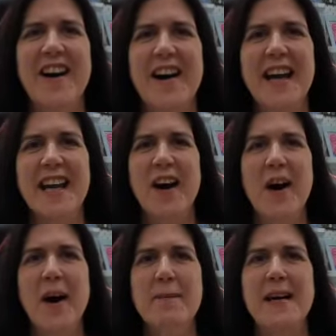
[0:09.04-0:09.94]
Hi,
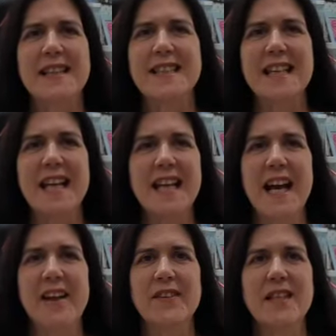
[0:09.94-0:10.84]
I'm Andy
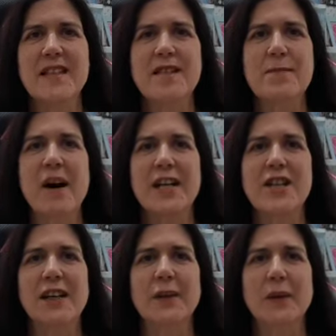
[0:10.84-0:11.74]
and this is my
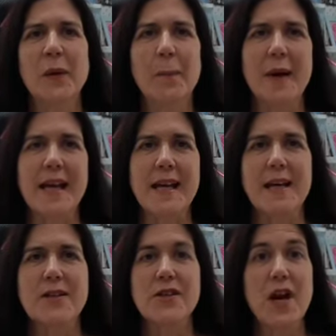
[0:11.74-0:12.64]
channel Make
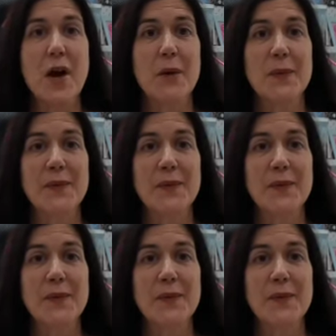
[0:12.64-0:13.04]
It Sew.